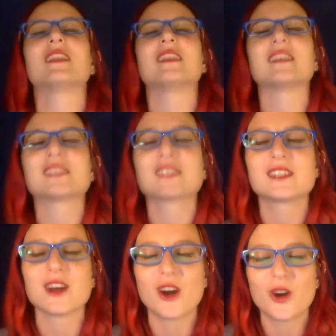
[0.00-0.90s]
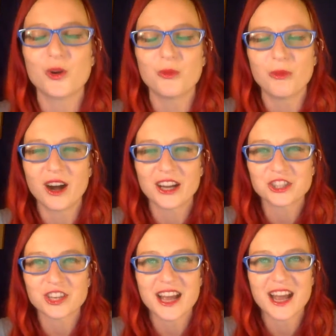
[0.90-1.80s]
this so much
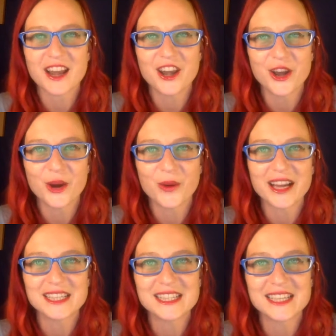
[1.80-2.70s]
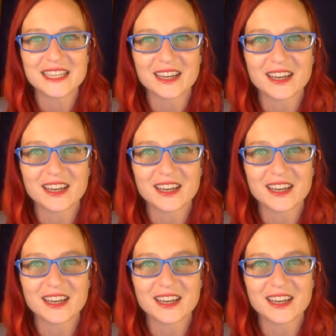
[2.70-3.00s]
and I had no idea.